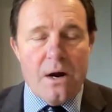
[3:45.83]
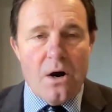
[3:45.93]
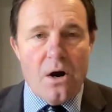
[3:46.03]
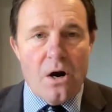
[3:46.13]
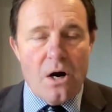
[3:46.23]

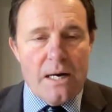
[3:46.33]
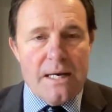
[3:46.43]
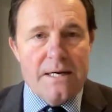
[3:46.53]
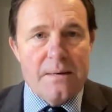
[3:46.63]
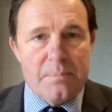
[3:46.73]
are
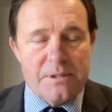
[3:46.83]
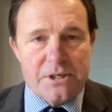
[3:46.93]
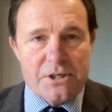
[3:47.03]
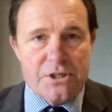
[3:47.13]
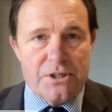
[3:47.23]
in a
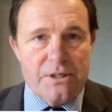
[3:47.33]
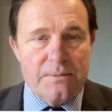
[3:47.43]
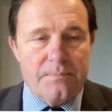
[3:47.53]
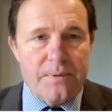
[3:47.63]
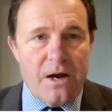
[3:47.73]
position,
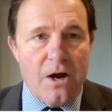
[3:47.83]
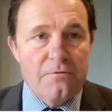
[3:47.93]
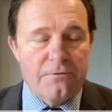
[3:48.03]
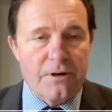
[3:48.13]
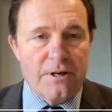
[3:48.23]

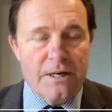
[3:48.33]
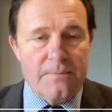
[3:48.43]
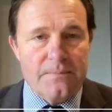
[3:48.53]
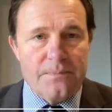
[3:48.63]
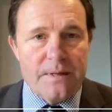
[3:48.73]
hopefully,
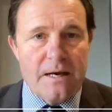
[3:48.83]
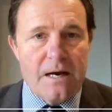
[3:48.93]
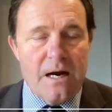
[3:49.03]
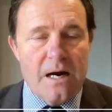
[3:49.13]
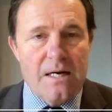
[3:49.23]

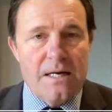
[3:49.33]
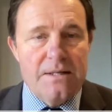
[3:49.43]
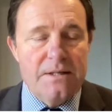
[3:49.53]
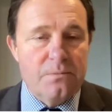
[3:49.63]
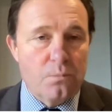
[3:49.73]

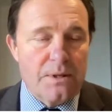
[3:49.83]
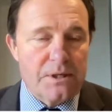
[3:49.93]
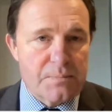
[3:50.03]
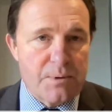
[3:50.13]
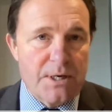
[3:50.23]
when the
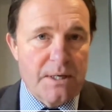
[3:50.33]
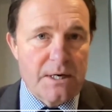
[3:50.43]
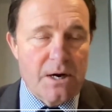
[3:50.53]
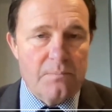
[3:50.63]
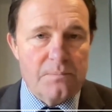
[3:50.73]
spring
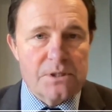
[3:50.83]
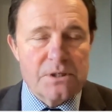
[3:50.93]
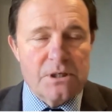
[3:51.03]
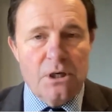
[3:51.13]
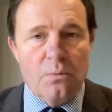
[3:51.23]
comes,
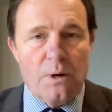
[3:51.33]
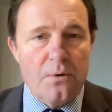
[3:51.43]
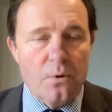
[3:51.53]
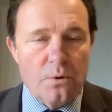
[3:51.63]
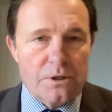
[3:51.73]

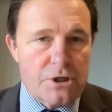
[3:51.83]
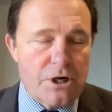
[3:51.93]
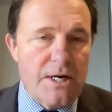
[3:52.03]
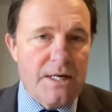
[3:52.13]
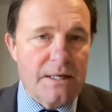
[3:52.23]
when all the
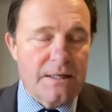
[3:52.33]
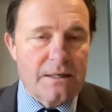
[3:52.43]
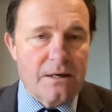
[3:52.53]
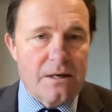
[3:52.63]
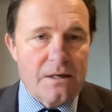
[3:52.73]
training
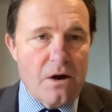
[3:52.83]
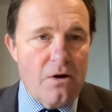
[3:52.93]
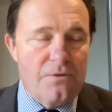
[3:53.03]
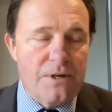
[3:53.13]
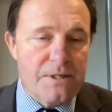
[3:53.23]

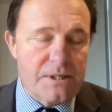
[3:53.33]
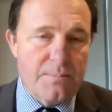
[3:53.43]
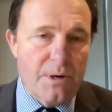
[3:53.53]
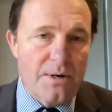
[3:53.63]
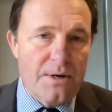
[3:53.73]
of these
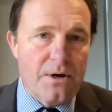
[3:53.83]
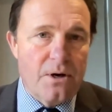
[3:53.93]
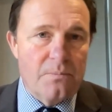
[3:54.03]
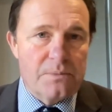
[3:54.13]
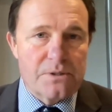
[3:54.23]
combined
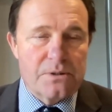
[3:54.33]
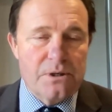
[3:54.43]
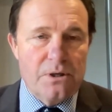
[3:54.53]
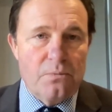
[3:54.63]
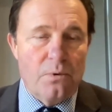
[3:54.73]
arms
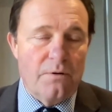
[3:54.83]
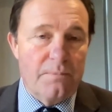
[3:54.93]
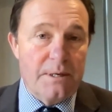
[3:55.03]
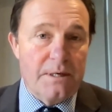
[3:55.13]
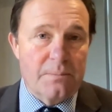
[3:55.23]
will have
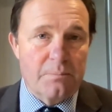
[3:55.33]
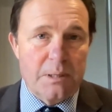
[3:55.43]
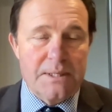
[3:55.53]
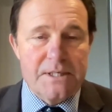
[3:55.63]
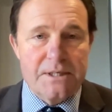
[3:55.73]
been
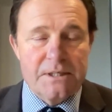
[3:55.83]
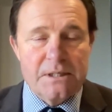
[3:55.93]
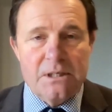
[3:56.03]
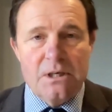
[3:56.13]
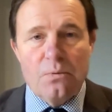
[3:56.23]
completed,
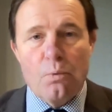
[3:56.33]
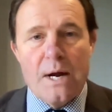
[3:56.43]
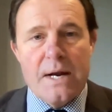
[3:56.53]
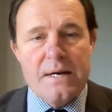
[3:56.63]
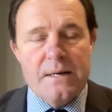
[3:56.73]

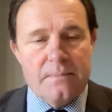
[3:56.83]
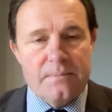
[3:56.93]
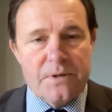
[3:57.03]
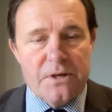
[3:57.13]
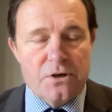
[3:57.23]
when
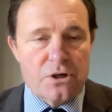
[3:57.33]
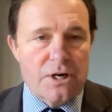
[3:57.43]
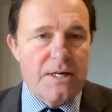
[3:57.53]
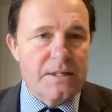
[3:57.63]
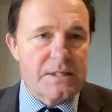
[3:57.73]
the
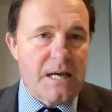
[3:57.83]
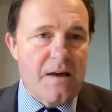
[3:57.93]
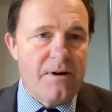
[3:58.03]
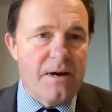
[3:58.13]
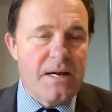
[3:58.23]
Ukrainians
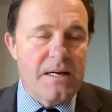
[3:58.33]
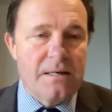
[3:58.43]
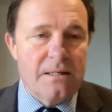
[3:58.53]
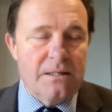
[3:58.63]
have a